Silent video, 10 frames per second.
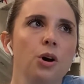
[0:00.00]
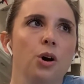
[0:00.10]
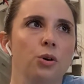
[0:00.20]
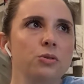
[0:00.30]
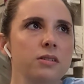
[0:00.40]
a
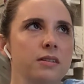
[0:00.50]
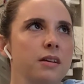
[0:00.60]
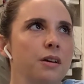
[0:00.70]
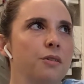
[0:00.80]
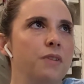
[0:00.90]
host,
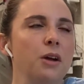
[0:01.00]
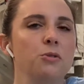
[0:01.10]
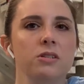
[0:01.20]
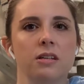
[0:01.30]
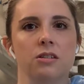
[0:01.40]

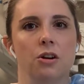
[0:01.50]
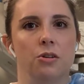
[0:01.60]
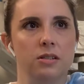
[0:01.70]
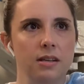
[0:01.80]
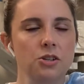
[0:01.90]
viruses
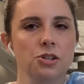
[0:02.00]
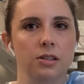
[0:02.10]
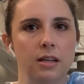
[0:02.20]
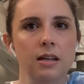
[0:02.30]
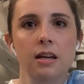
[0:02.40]
are
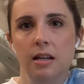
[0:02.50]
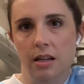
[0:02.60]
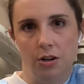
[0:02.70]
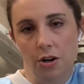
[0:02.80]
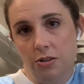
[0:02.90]
essentially
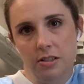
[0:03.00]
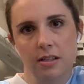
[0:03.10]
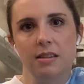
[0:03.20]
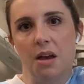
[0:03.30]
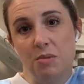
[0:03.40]
inert.
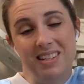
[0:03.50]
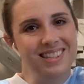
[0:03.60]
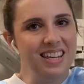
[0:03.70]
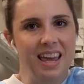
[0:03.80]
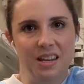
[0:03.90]
That means
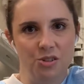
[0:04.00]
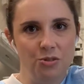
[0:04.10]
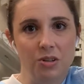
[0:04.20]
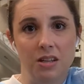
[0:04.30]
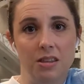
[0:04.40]
they can't
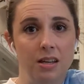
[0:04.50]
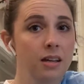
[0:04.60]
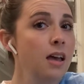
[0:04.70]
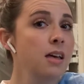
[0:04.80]
do anything.